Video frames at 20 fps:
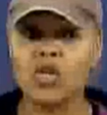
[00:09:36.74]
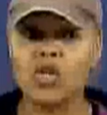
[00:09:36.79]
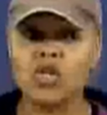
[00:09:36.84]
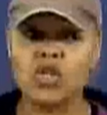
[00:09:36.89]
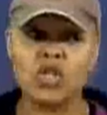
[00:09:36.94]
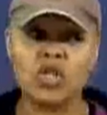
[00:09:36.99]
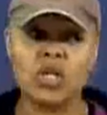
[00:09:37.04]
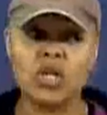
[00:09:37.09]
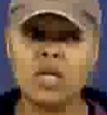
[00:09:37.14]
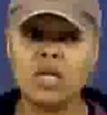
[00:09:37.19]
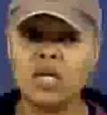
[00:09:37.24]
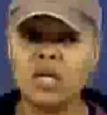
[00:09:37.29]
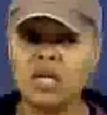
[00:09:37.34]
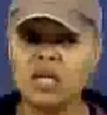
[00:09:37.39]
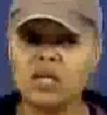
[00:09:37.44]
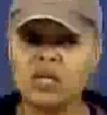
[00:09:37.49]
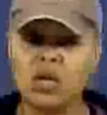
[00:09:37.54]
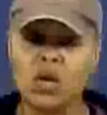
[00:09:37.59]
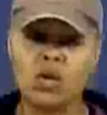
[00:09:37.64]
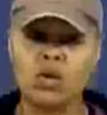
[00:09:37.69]
she
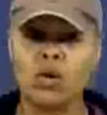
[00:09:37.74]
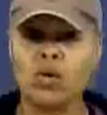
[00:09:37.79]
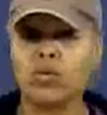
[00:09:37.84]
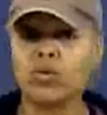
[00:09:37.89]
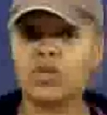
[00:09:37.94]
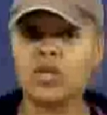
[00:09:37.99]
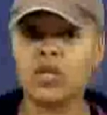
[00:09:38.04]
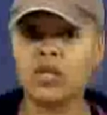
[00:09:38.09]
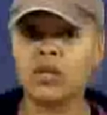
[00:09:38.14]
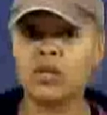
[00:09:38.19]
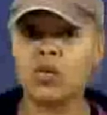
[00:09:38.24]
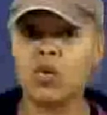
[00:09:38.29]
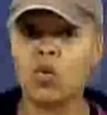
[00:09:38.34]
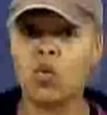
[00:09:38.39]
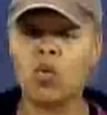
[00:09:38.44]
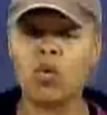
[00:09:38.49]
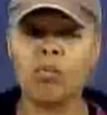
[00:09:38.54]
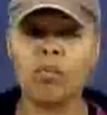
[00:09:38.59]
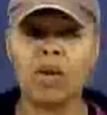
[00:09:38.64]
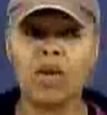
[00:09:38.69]
is allergic,
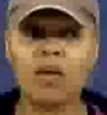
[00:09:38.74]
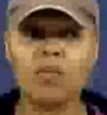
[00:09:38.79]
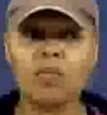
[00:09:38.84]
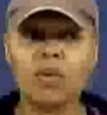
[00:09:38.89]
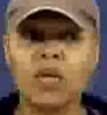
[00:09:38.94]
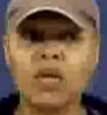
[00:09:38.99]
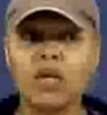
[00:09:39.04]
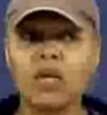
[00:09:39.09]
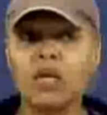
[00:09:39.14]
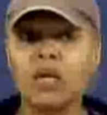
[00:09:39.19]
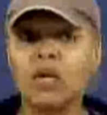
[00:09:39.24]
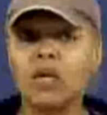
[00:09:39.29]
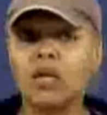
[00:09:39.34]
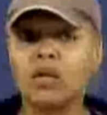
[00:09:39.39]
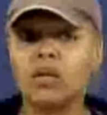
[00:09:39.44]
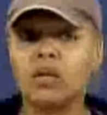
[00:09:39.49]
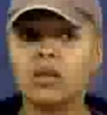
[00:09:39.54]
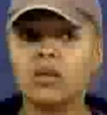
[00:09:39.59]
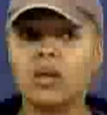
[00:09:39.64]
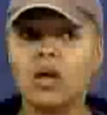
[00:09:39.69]
or maybe
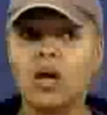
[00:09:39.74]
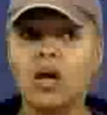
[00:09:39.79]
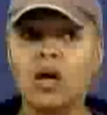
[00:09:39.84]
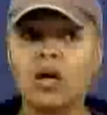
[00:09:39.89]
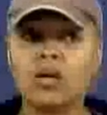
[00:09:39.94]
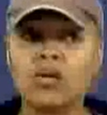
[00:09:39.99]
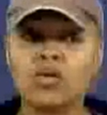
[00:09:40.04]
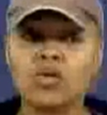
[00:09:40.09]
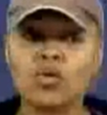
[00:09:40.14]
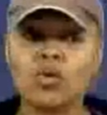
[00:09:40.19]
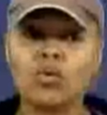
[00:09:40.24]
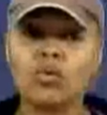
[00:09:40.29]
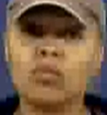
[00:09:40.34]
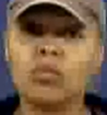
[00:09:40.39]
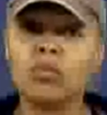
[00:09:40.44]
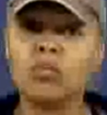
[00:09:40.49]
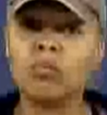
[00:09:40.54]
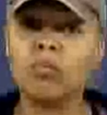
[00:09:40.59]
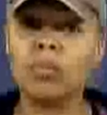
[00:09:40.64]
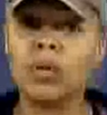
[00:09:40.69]

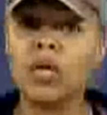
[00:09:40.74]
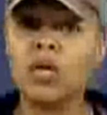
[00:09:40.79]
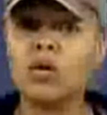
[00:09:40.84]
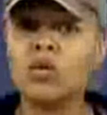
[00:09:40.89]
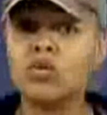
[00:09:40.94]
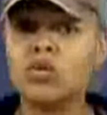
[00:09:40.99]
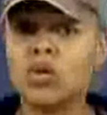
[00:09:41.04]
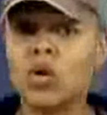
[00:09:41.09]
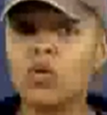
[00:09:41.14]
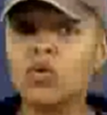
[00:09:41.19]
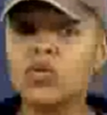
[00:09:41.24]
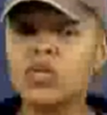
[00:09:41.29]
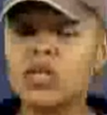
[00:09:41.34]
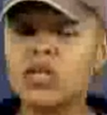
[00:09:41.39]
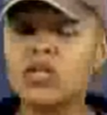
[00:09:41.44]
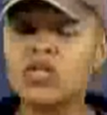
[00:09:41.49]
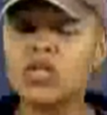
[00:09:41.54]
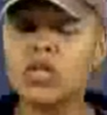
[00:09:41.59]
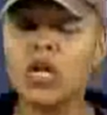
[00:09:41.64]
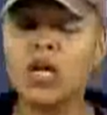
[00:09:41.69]
certain pill
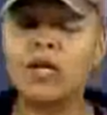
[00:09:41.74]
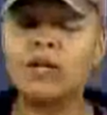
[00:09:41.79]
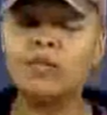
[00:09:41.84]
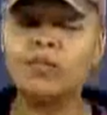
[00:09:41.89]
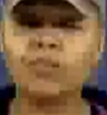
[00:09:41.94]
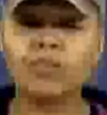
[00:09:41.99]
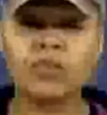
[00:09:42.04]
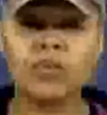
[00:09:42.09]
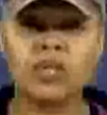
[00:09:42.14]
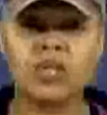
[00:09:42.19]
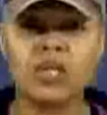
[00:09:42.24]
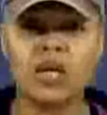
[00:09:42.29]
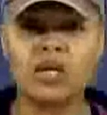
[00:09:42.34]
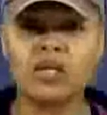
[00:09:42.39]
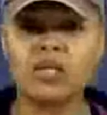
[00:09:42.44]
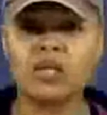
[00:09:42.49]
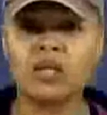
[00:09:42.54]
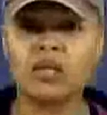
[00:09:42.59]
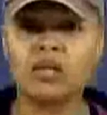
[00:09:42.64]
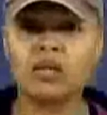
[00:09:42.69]
dosage
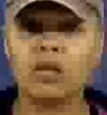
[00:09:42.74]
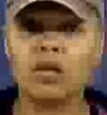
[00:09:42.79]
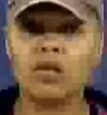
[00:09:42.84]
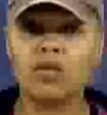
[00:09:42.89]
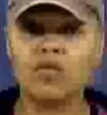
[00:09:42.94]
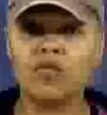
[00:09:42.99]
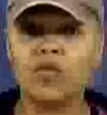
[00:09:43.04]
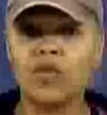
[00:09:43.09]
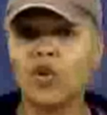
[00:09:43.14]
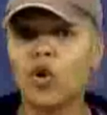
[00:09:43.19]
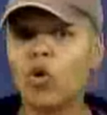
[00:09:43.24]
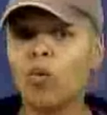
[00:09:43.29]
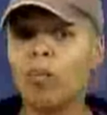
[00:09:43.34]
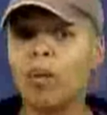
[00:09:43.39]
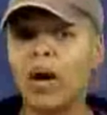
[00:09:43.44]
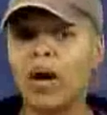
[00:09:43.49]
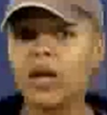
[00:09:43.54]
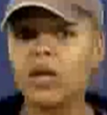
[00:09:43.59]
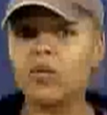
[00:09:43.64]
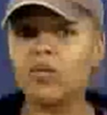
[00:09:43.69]
doesn't fit her
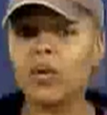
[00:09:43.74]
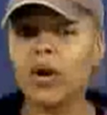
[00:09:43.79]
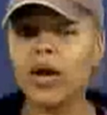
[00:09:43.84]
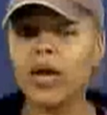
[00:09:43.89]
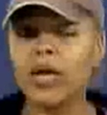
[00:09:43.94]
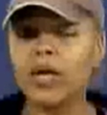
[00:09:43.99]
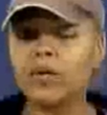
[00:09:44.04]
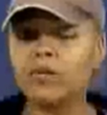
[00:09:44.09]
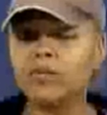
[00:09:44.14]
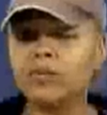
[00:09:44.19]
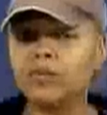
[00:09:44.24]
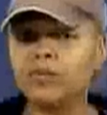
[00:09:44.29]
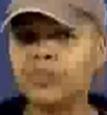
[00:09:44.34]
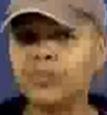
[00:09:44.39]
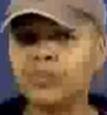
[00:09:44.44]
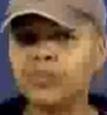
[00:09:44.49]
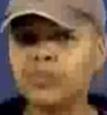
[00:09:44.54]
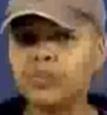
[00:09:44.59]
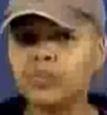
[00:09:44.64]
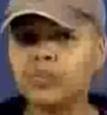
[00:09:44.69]
body right,
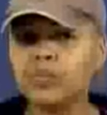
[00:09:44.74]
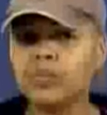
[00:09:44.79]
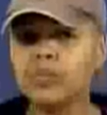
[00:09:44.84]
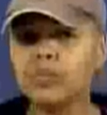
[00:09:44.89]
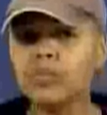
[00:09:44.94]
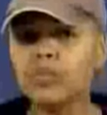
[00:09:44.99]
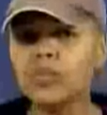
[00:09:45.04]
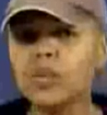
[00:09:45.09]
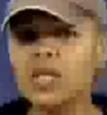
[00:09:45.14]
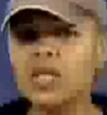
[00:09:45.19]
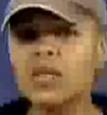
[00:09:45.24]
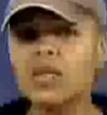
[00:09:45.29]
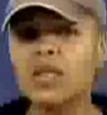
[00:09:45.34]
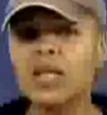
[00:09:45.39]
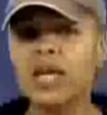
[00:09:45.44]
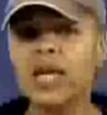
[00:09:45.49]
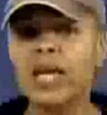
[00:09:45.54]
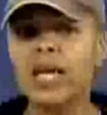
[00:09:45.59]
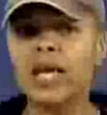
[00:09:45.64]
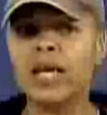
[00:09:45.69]

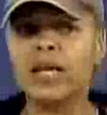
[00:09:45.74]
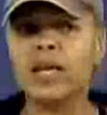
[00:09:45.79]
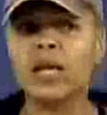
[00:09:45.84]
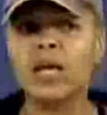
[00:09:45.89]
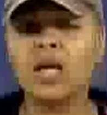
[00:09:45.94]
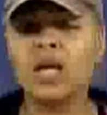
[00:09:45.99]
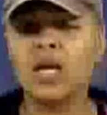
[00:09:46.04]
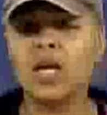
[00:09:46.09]
then,